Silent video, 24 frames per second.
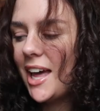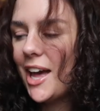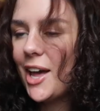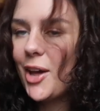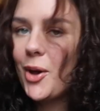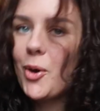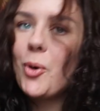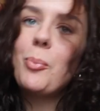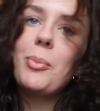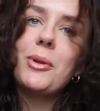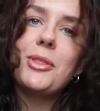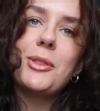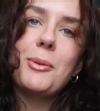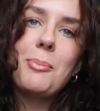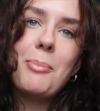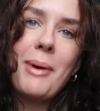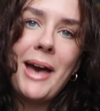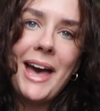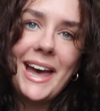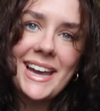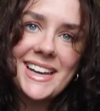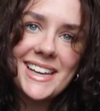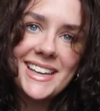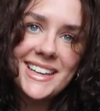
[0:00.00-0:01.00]
I opened the
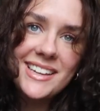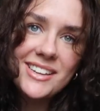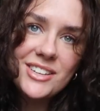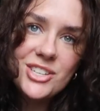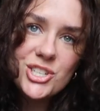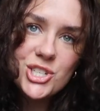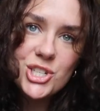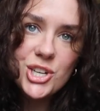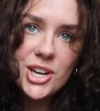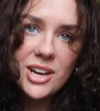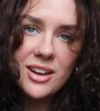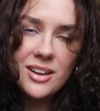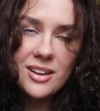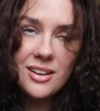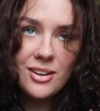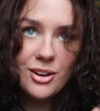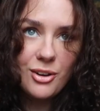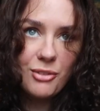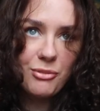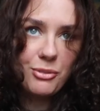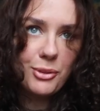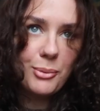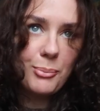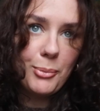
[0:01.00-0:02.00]
package
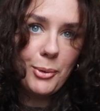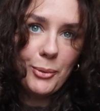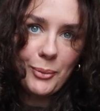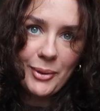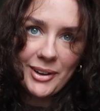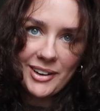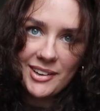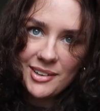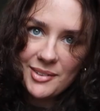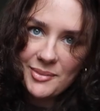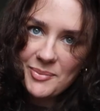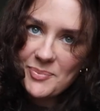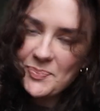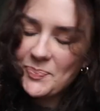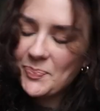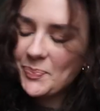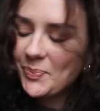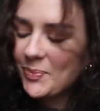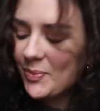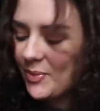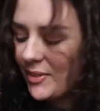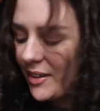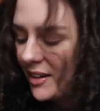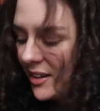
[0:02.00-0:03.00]
of the mohair
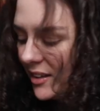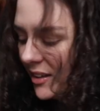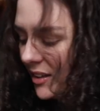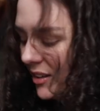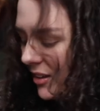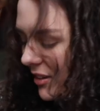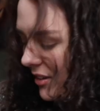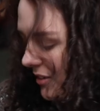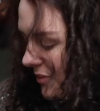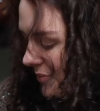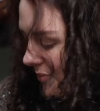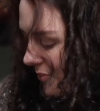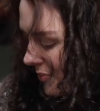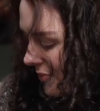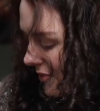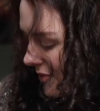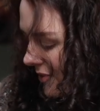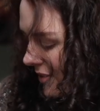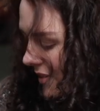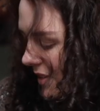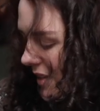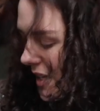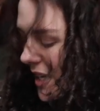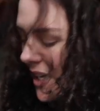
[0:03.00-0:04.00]
that I got,
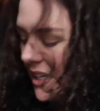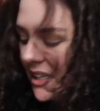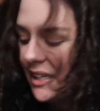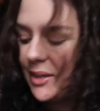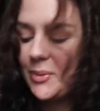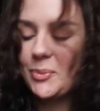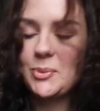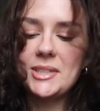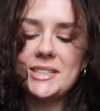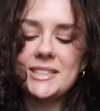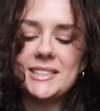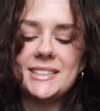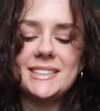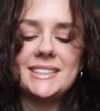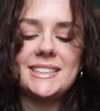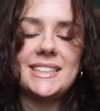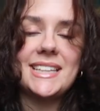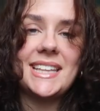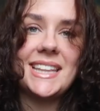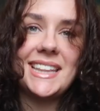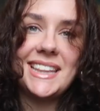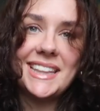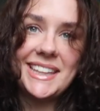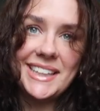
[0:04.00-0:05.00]
and it was
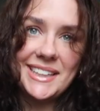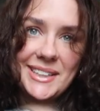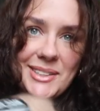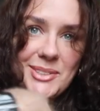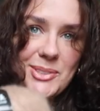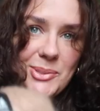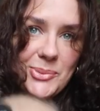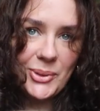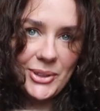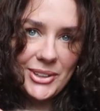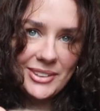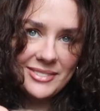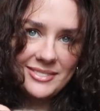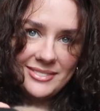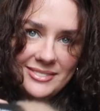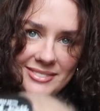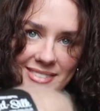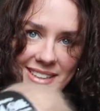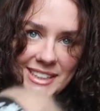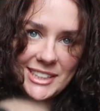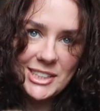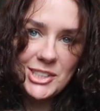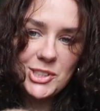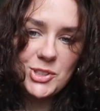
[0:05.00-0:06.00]
this one.
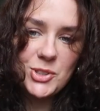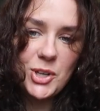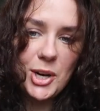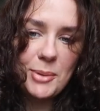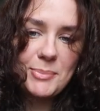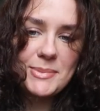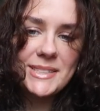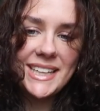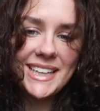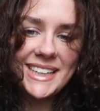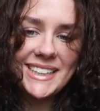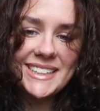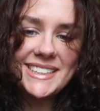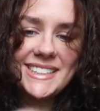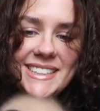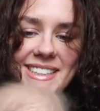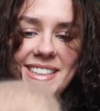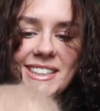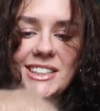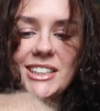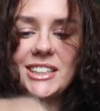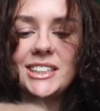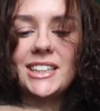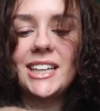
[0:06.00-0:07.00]
It's Drops Kid
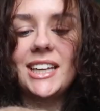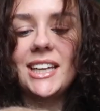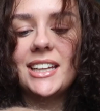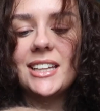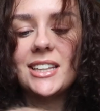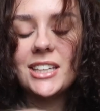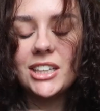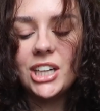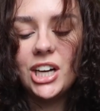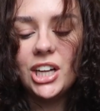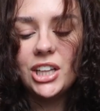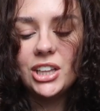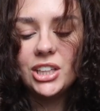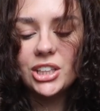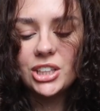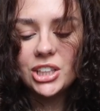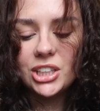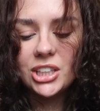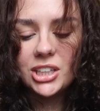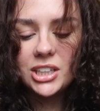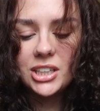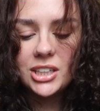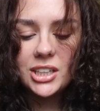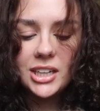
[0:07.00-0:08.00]
Silk in the
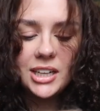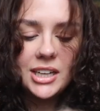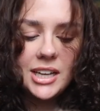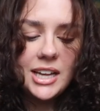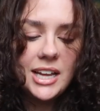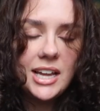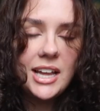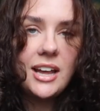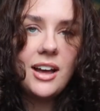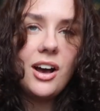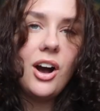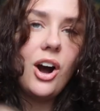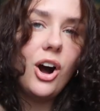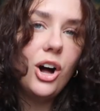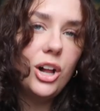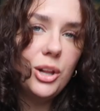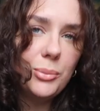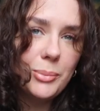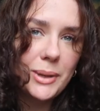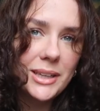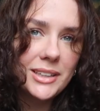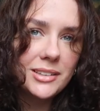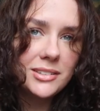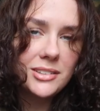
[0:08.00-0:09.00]
color
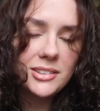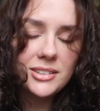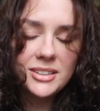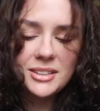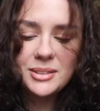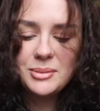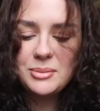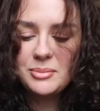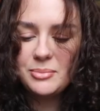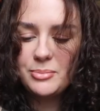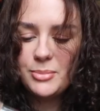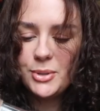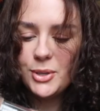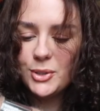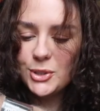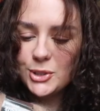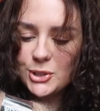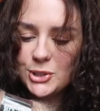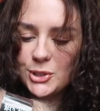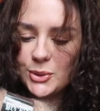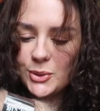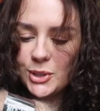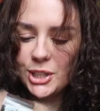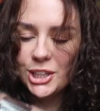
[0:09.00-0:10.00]
almond, but
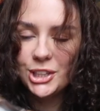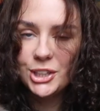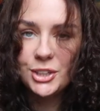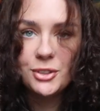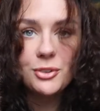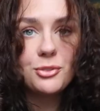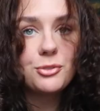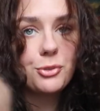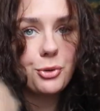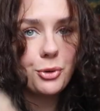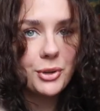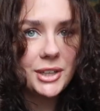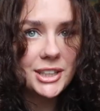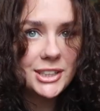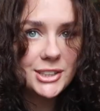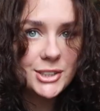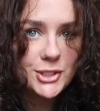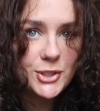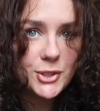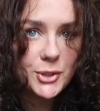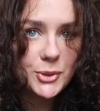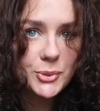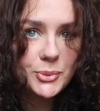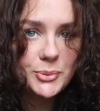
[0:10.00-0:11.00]
also color
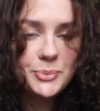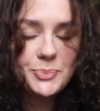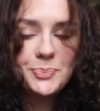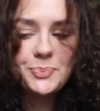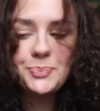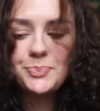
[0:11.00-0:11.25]
42.